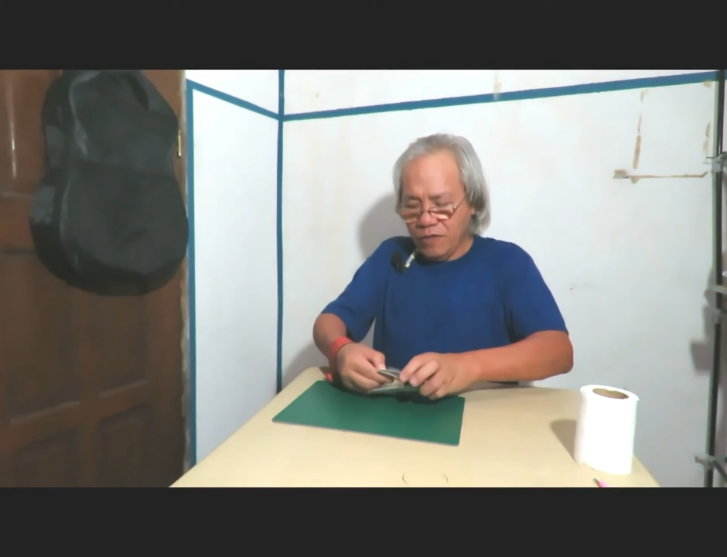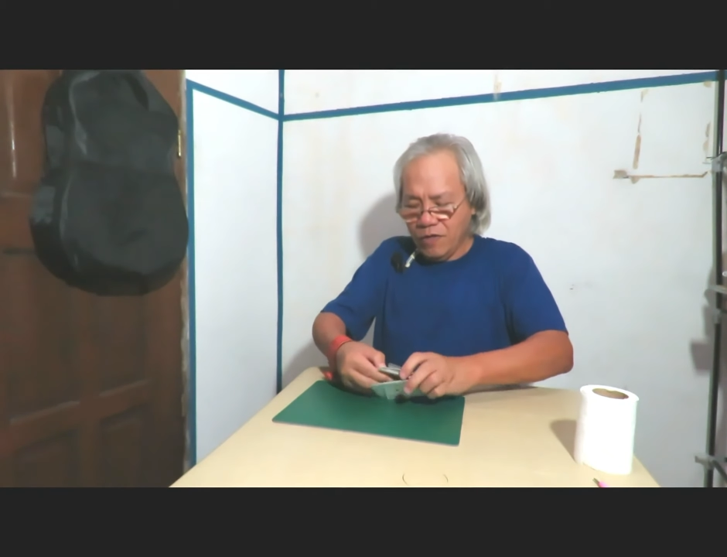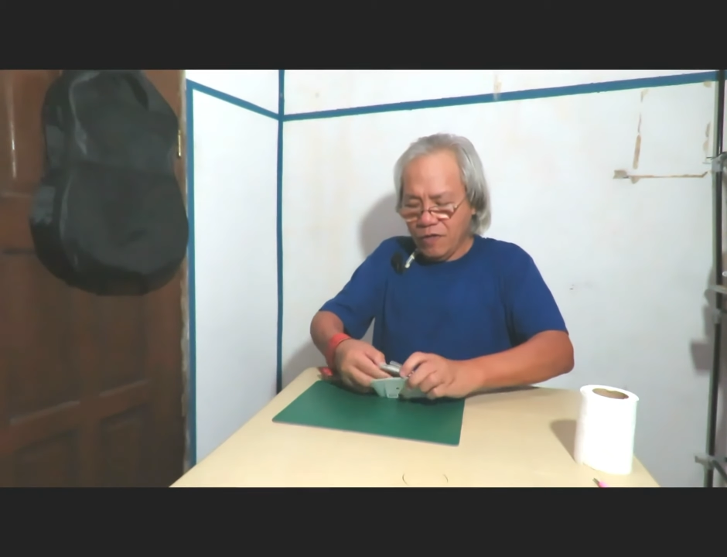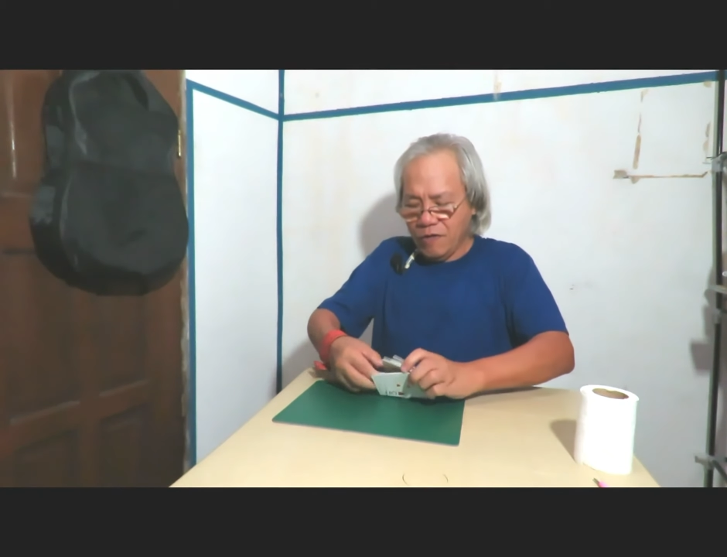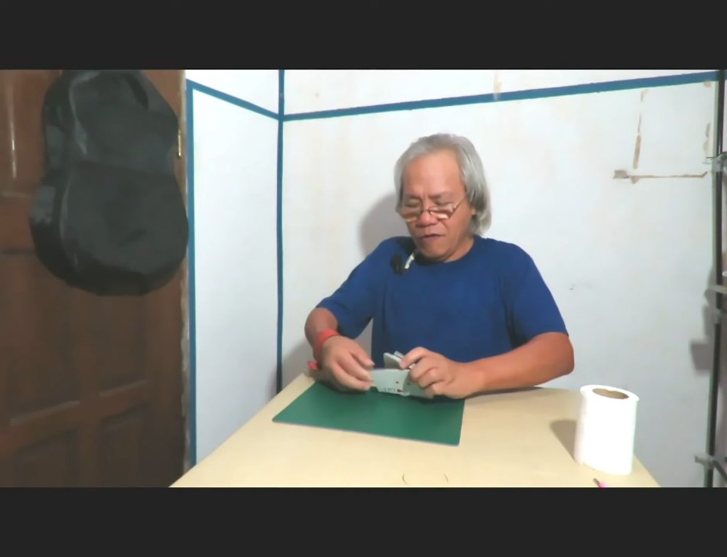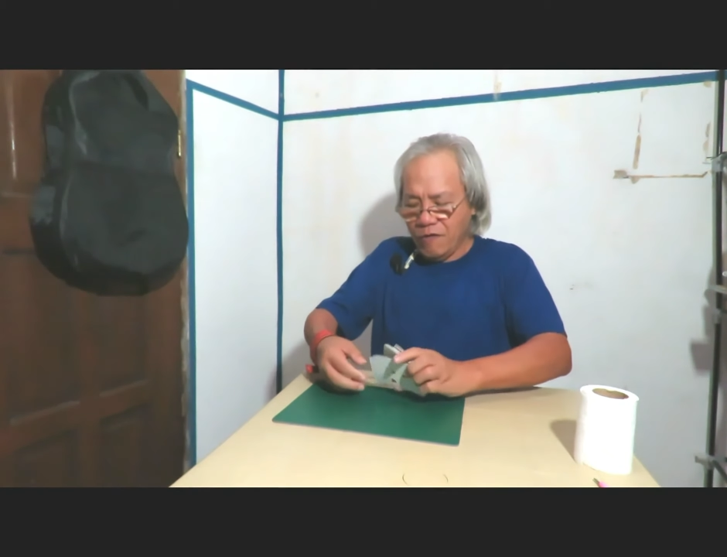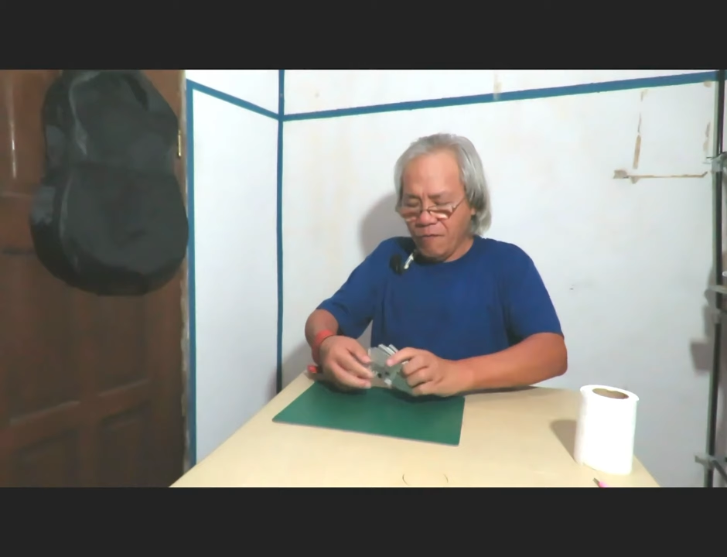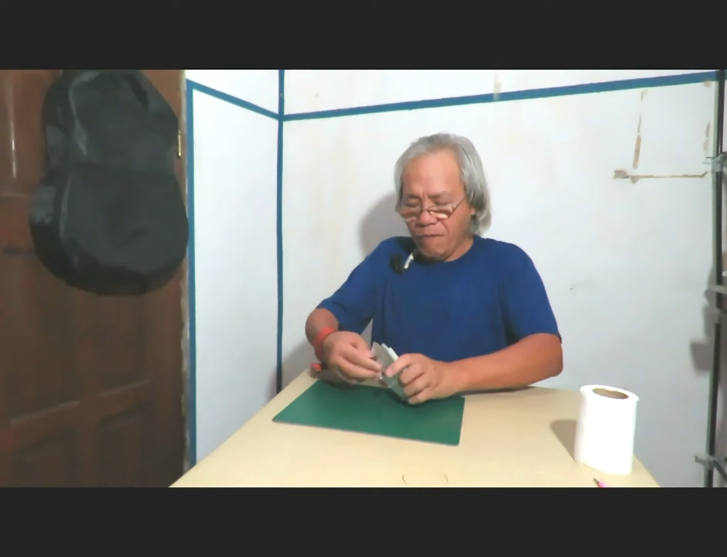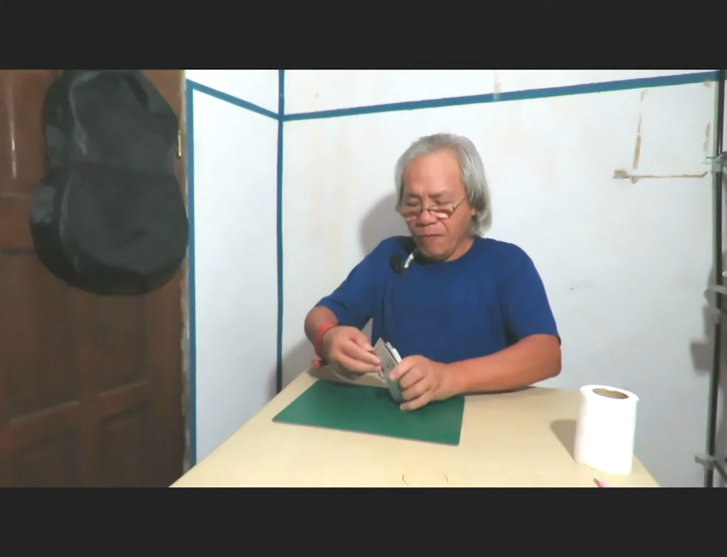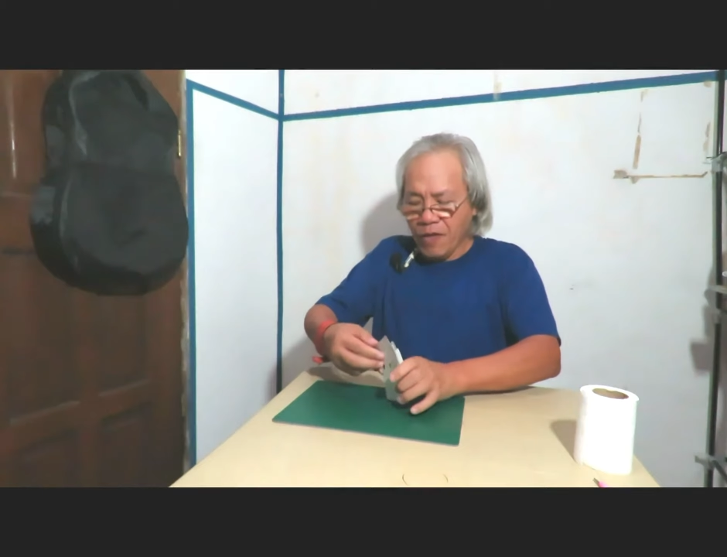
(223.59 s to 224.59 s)

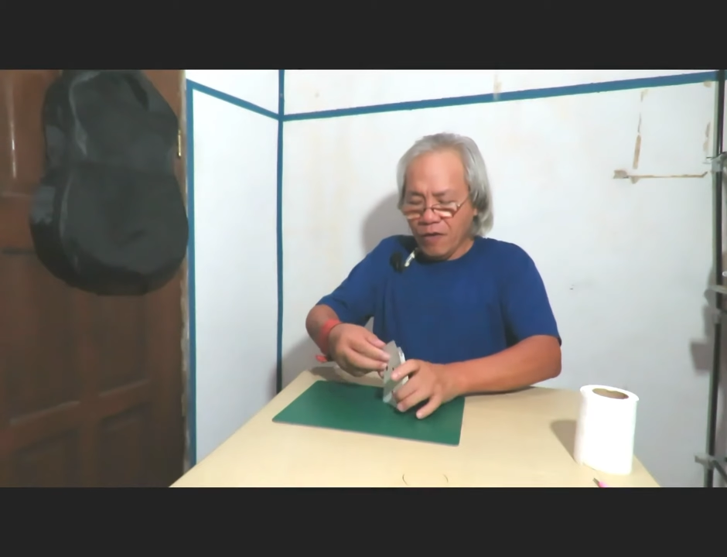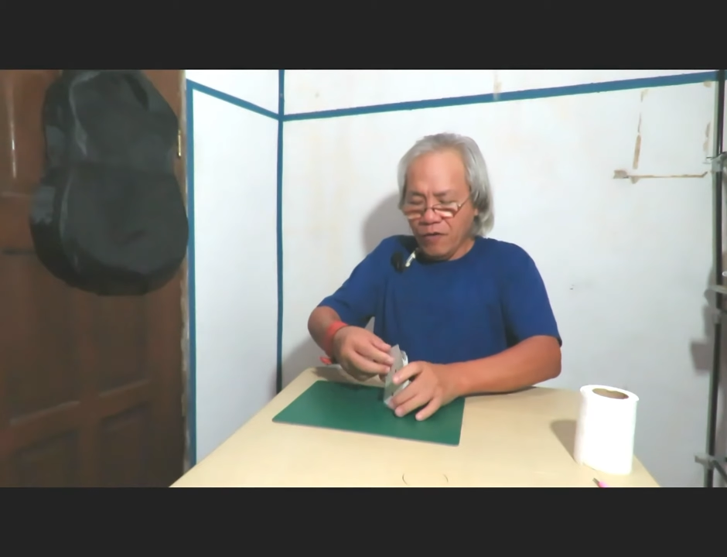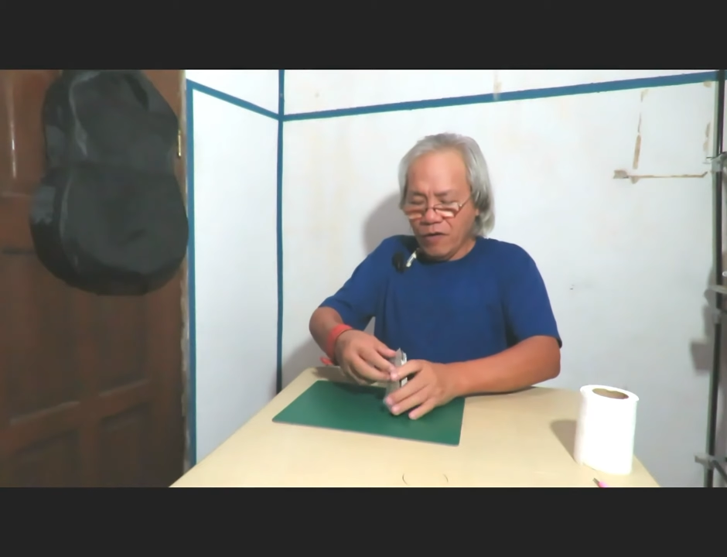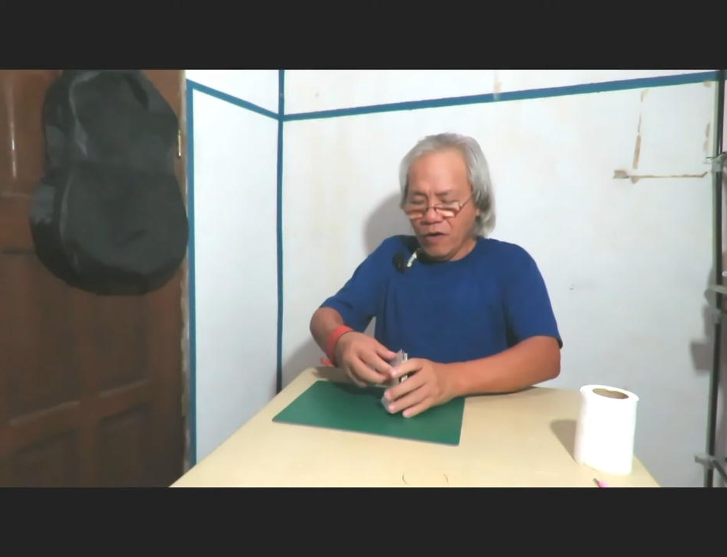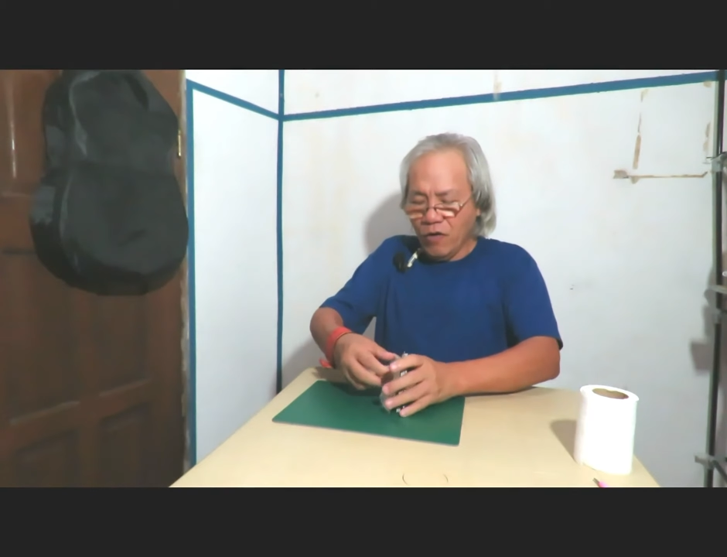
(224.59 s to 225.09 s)
there